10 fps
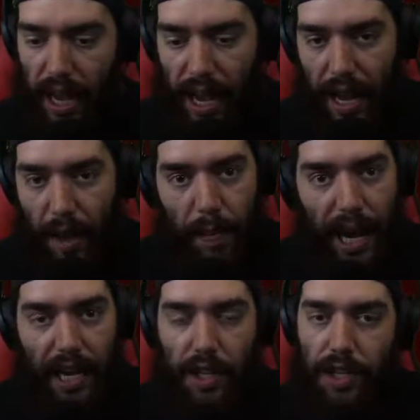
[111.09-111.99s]
a
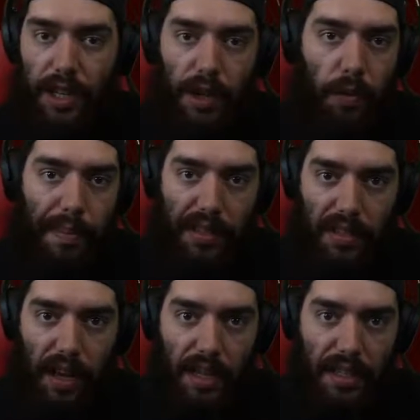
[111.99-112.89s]
Passion in the weapon
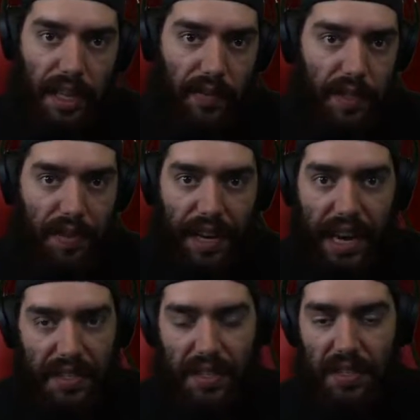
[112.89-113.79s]
slot to give us
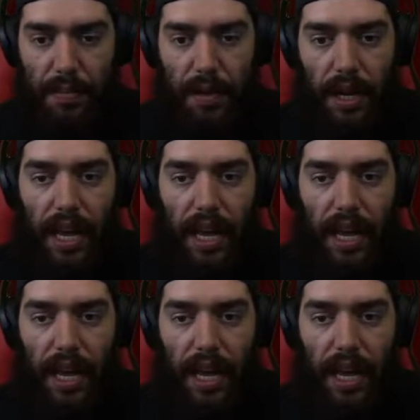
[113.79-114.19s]
Fanaticism,